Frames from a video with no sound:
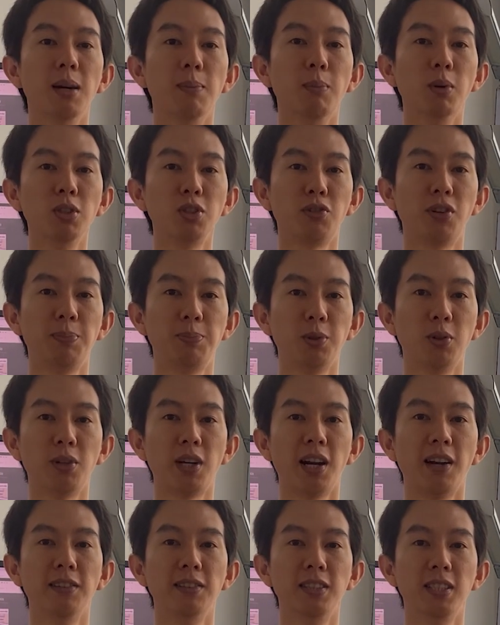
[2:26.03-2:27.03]
Most
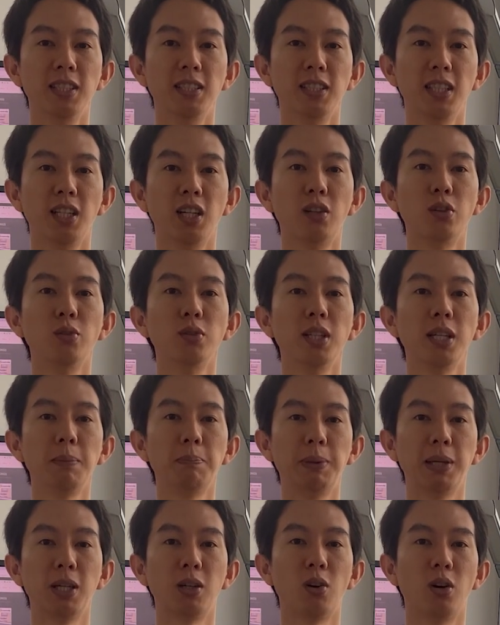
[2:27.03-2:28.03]
cryptocurrencies, including
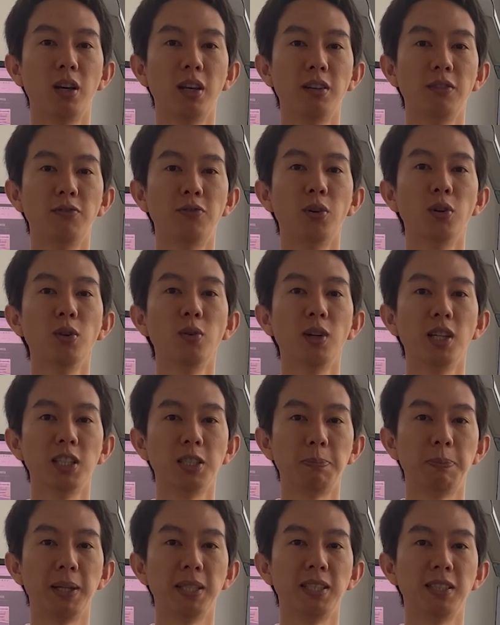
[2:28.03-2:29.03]
Bitcoin, follow a
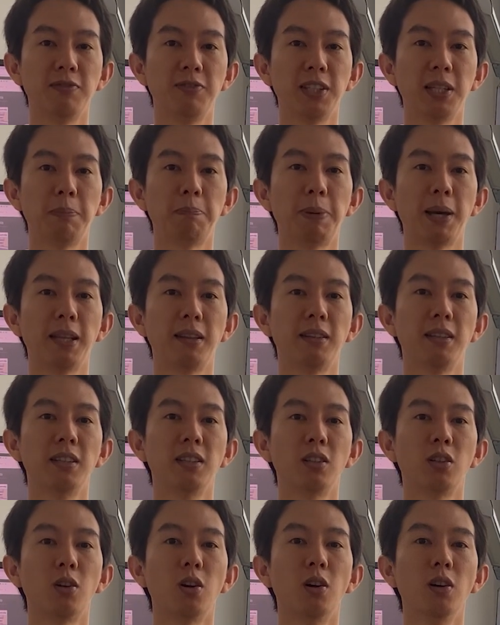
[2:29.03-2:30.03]
specific
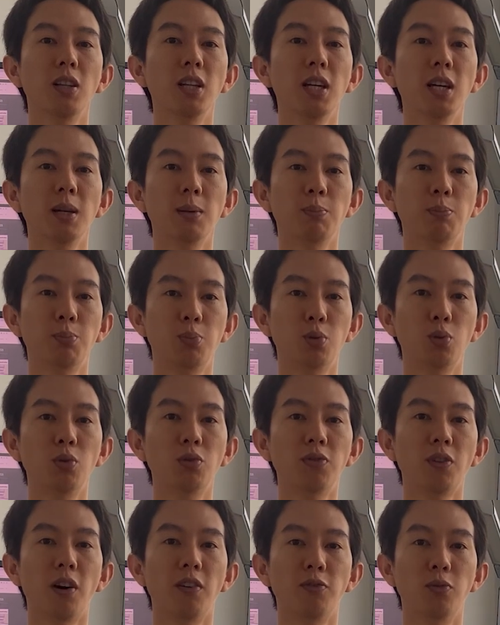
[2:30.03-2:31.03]
pattern called
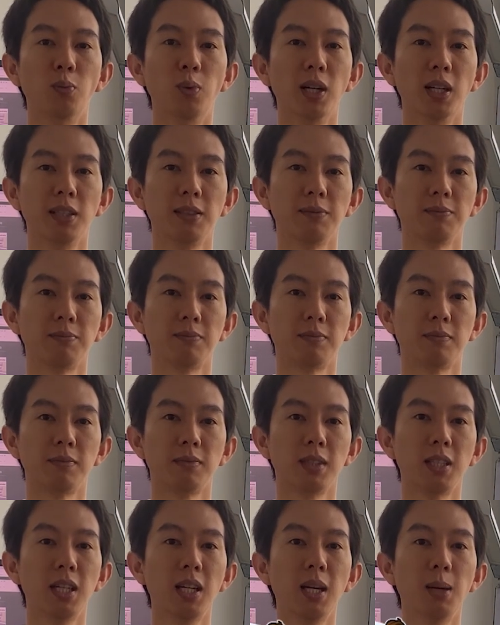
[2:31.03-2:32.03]
proof of work.
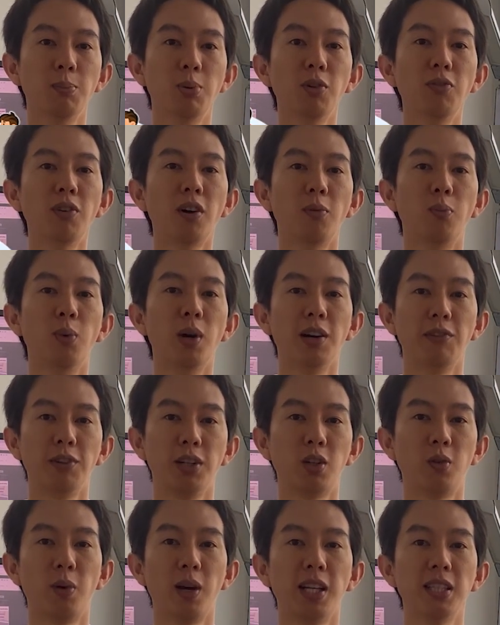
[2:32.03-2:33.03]
Proof of work
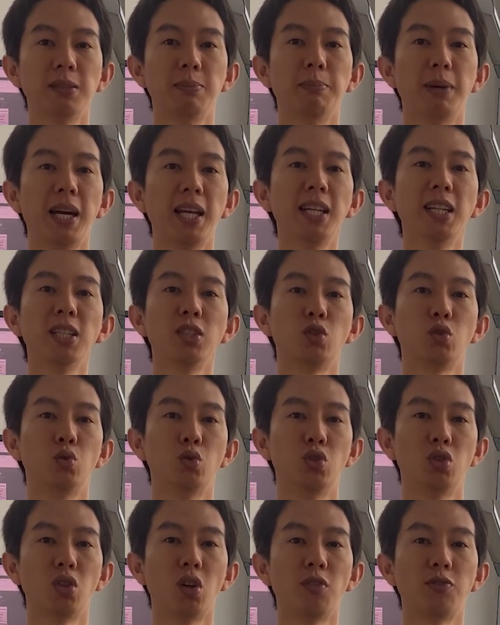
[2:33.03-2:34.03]
requires miners to
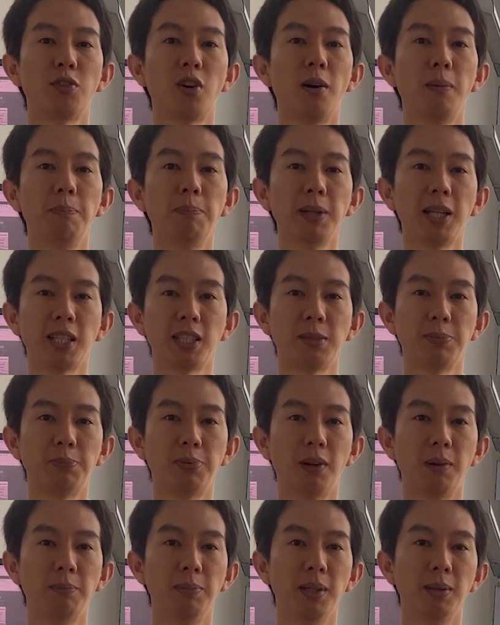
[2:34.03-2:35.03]
solve complex
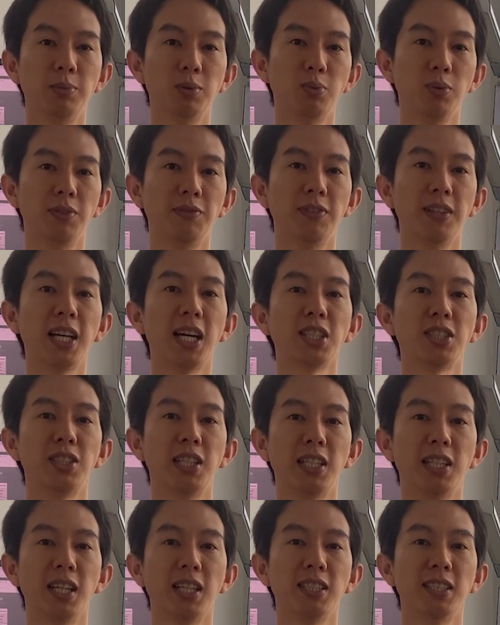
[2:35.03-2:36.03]
problems with large
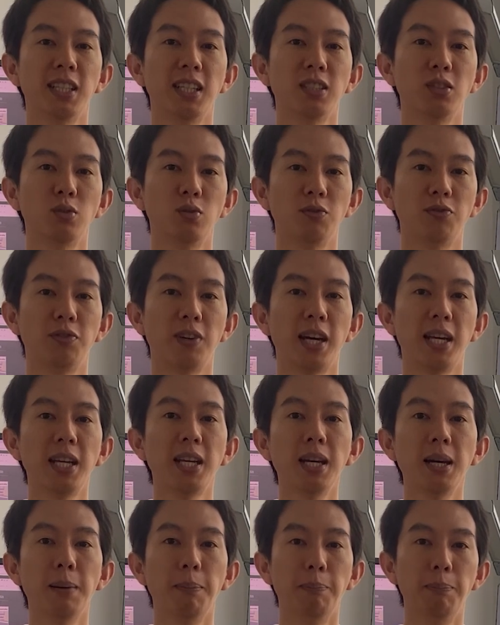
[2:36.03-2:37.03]
datasets to find
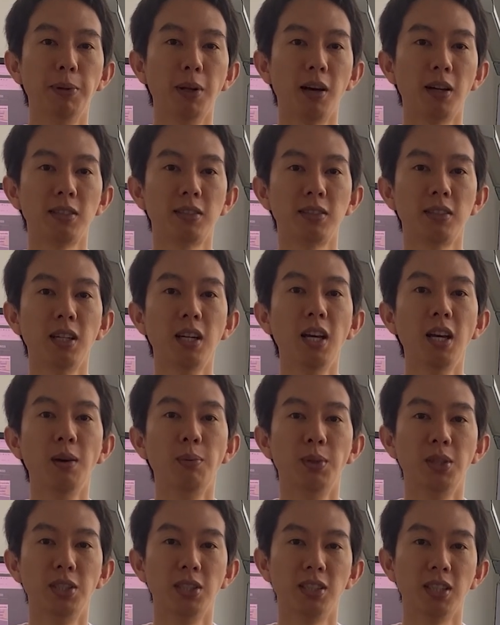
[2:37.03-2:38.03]
blocks,
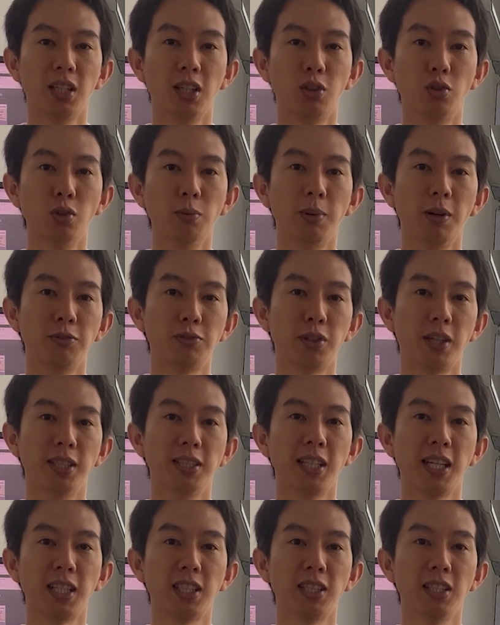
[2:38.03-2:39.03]
which is a group of
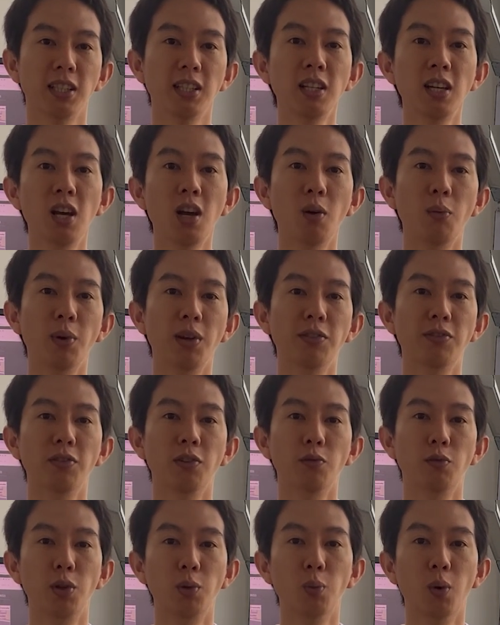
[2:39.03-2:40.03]
transactions,
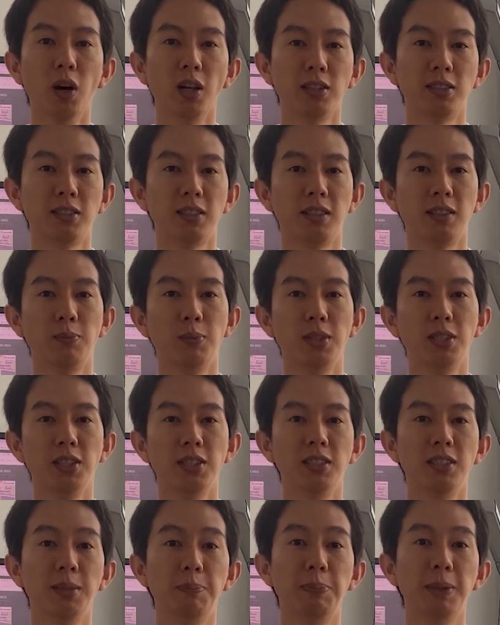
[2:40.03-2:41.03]
with rewards, which
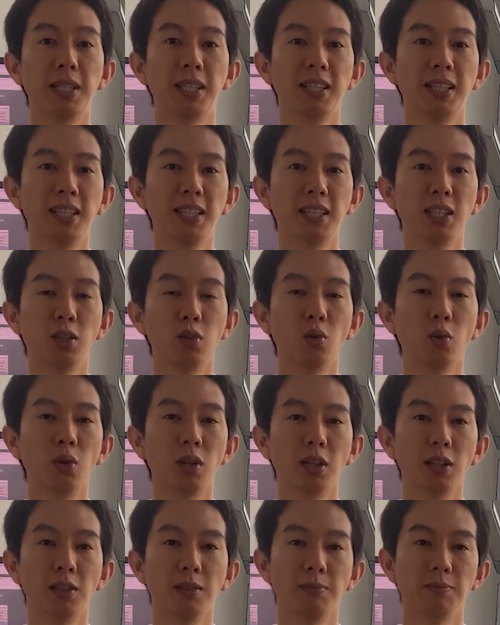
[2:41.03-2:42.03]
is typically the
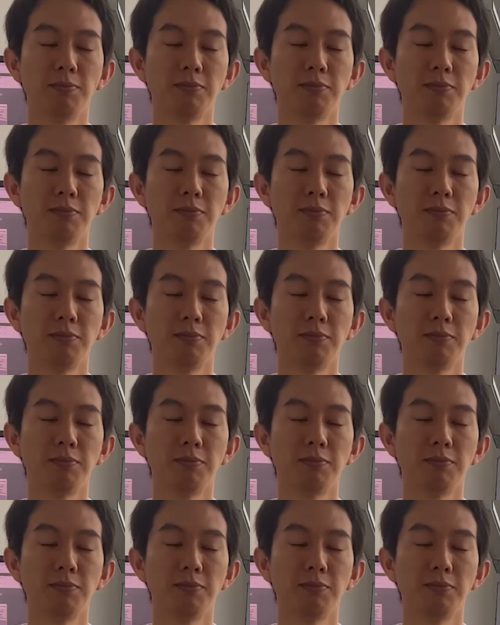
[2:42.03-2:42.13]
token.